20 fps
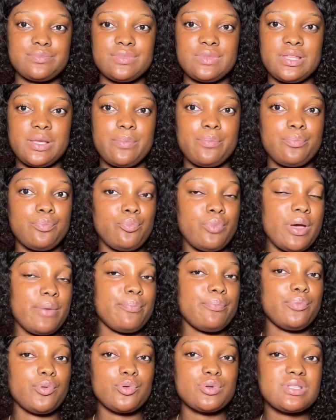they were
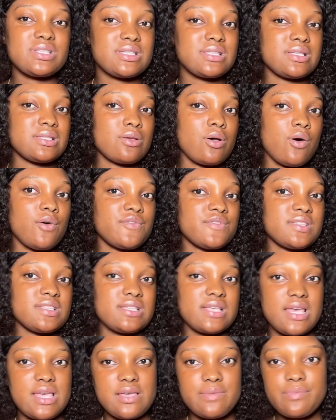both of
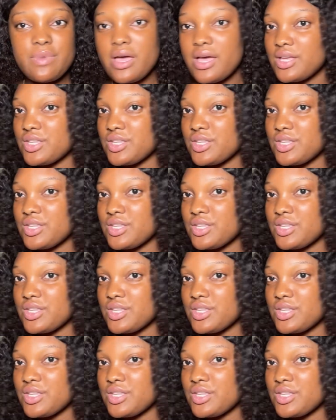same